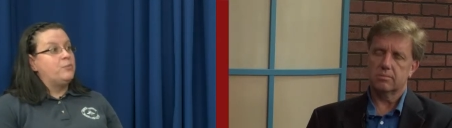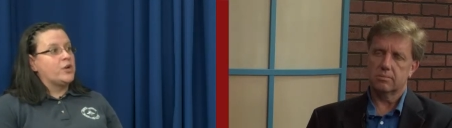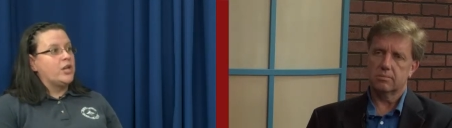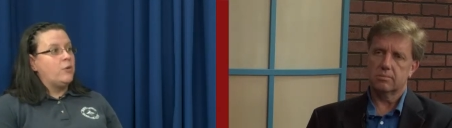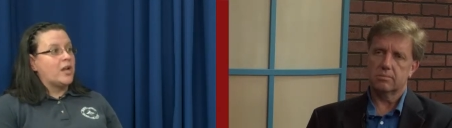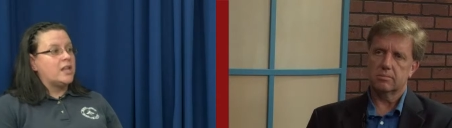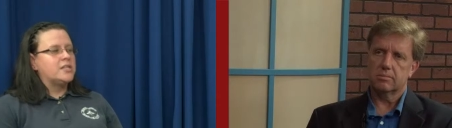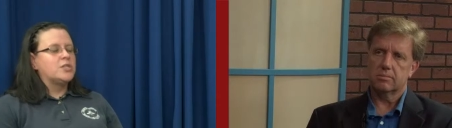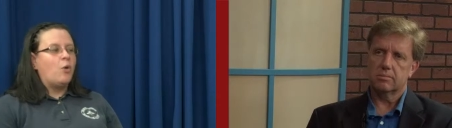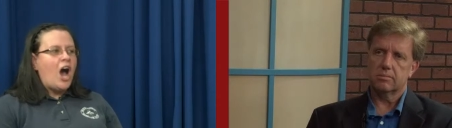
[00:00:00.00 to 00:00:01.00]
Speaker 1: pretty quickly.
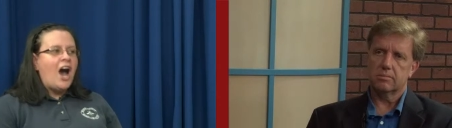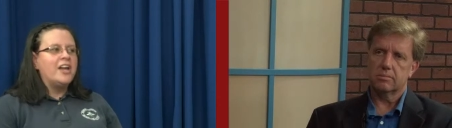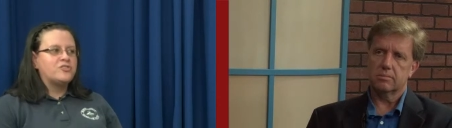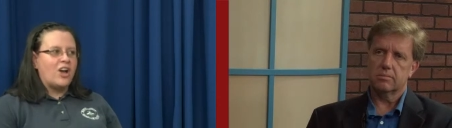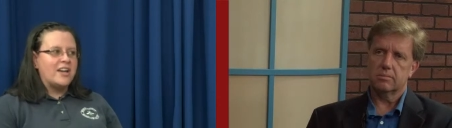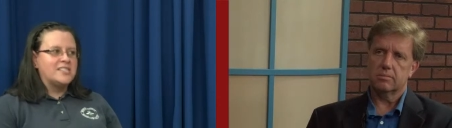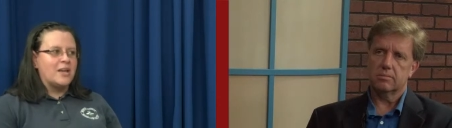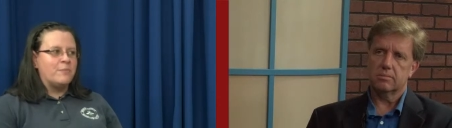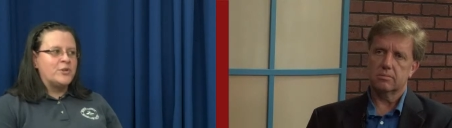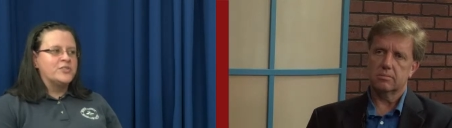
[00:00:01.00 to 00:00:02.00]
So hot, dry
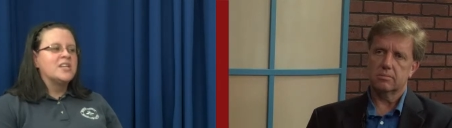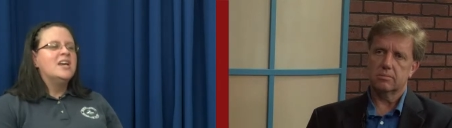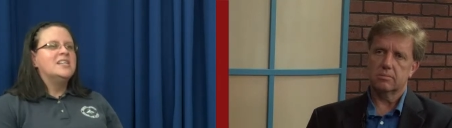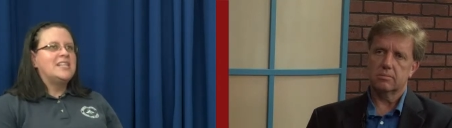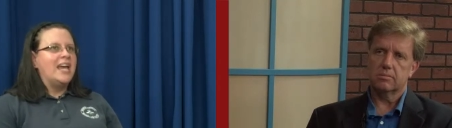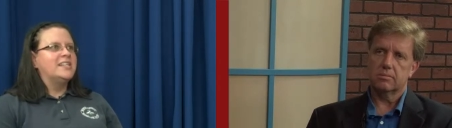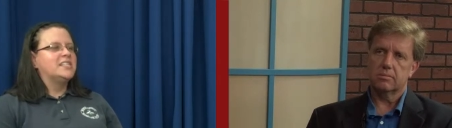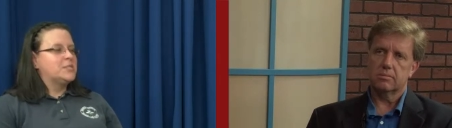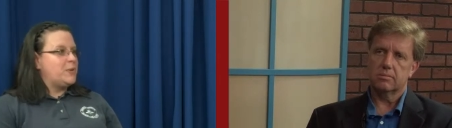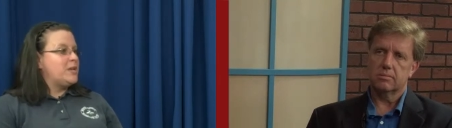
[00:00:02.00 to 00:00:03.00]
summers tend
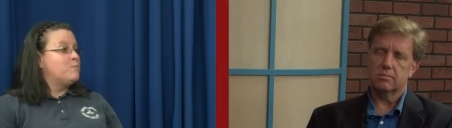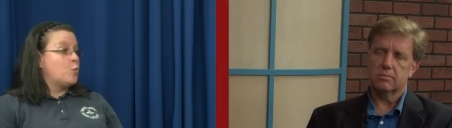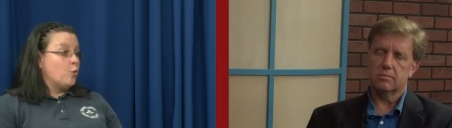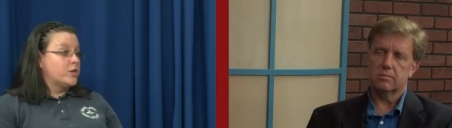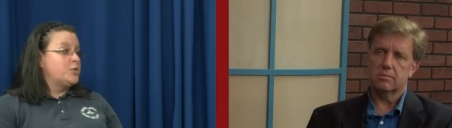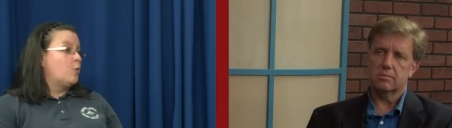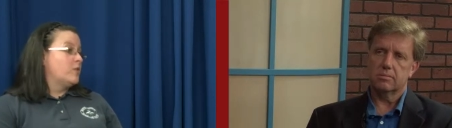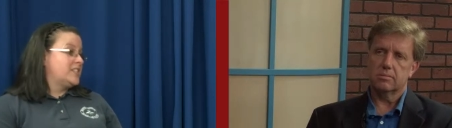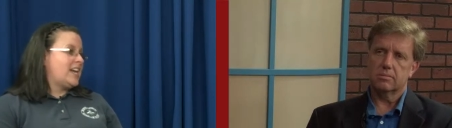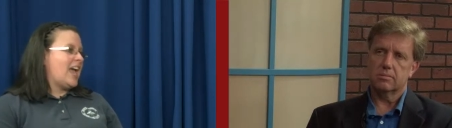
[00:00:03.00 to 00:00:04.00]
to speak more
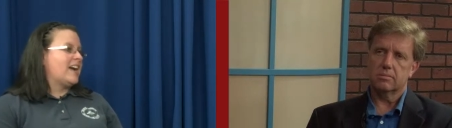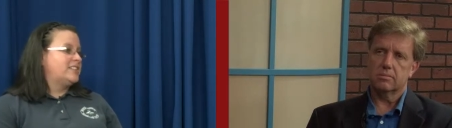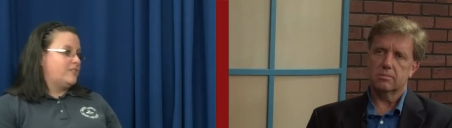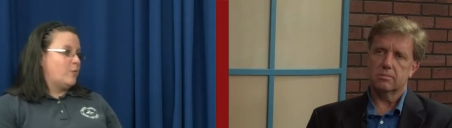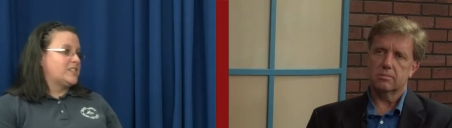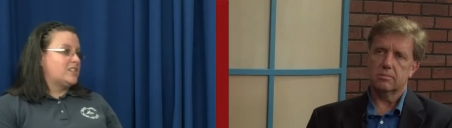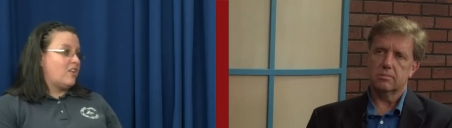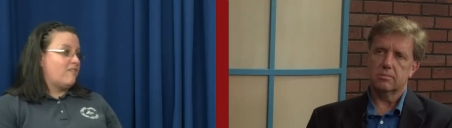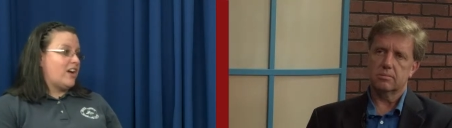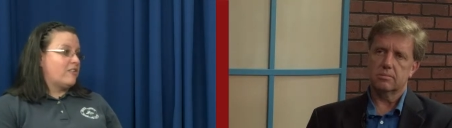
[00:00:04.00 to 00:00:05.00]
towards an active West
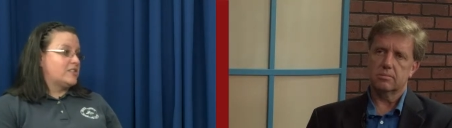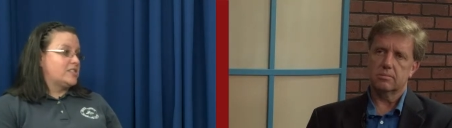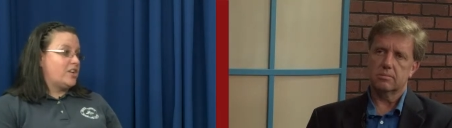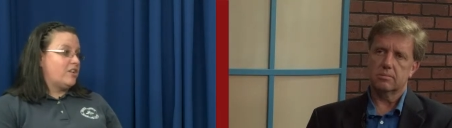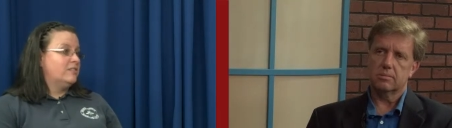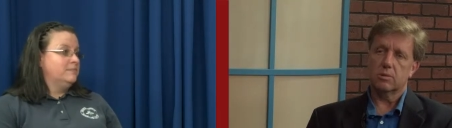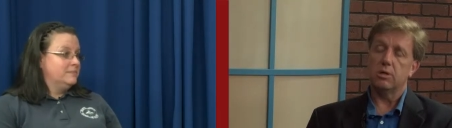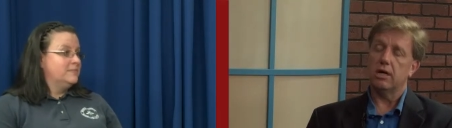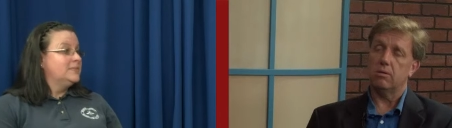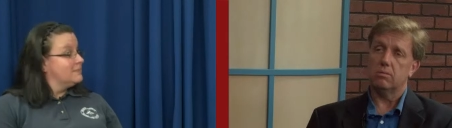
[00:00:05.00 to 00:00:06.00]
Nile virus year.
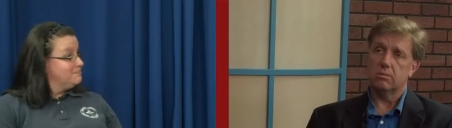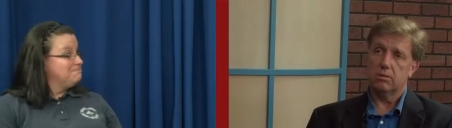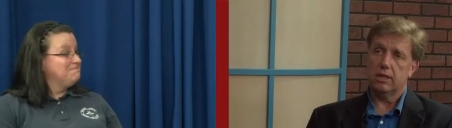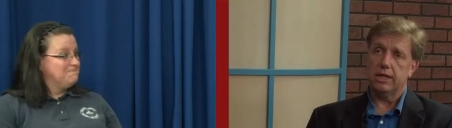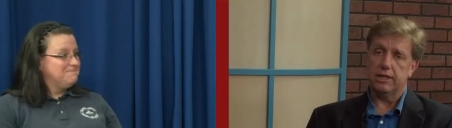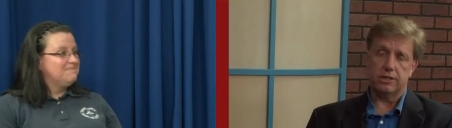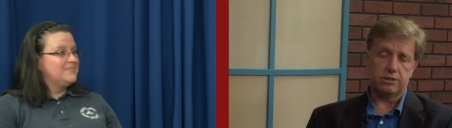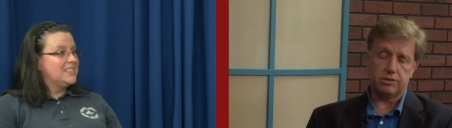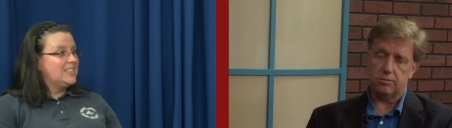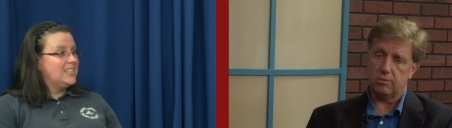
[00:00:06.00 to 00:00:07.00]
Speaker 2: Wow. And
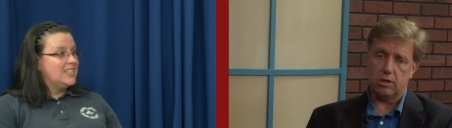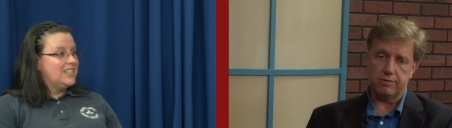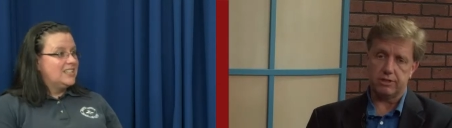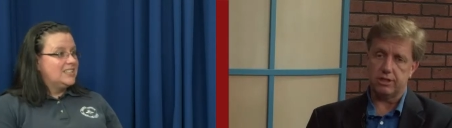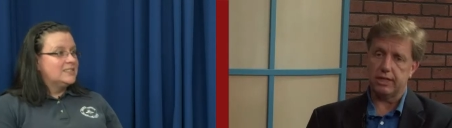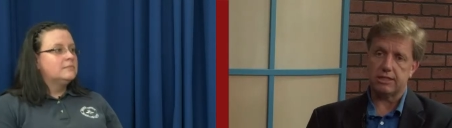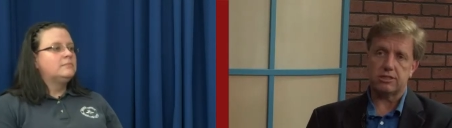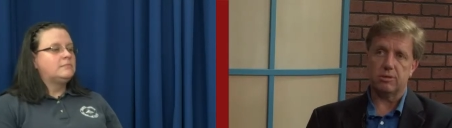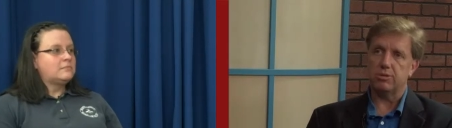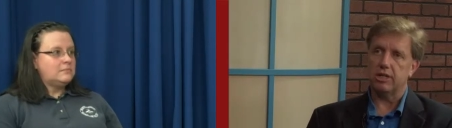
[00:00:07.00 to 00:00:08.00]
it's obviously that's
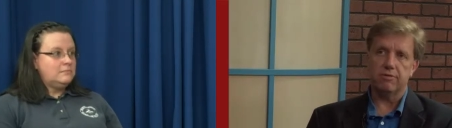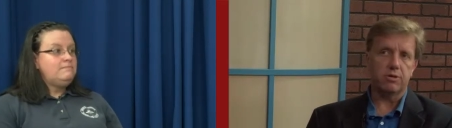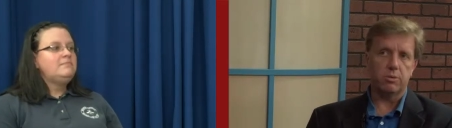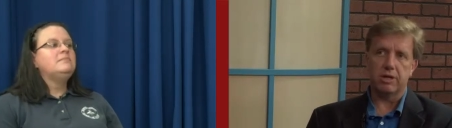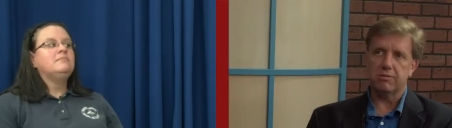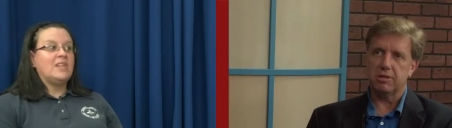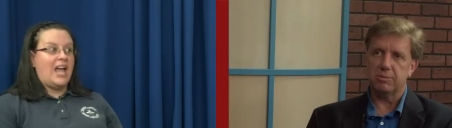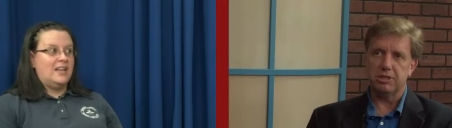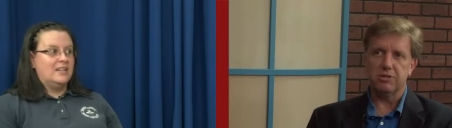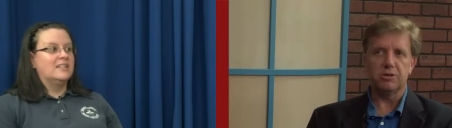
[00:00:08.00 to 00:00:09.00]
something everywhere. I
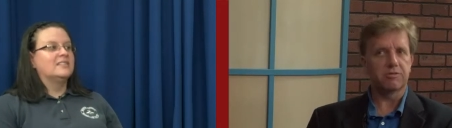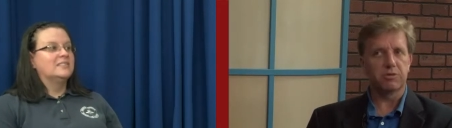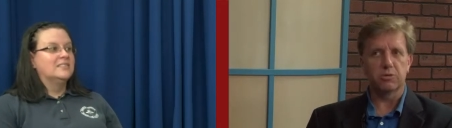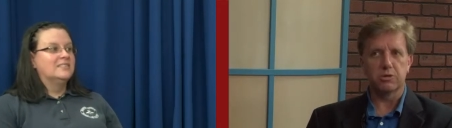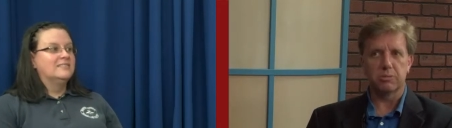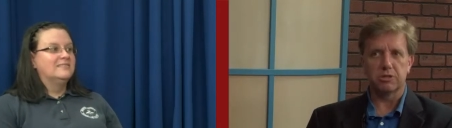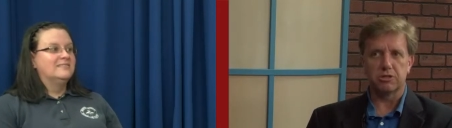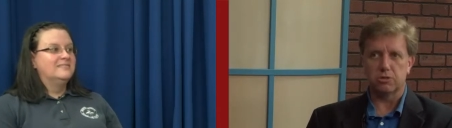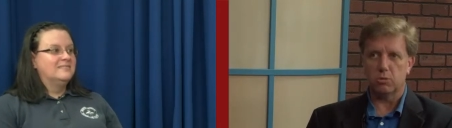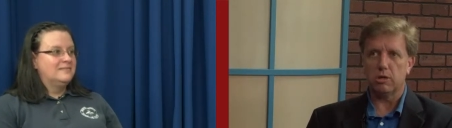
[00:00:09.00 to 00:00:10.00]
mean, you don't have to worry about the
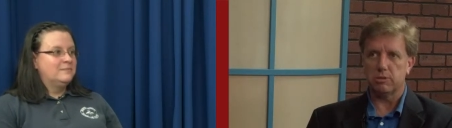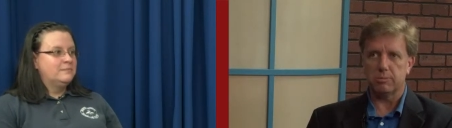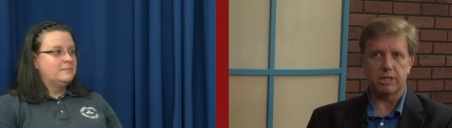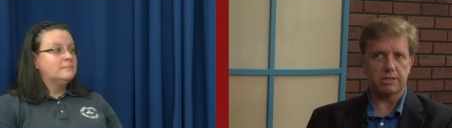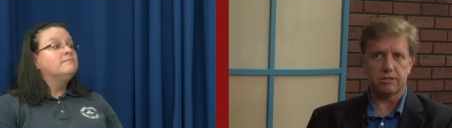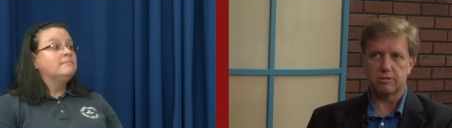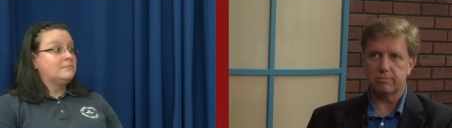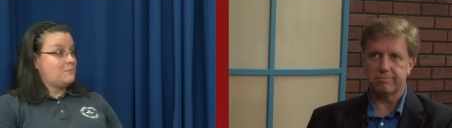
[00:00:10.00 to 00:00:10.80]
swamps. I mean, that's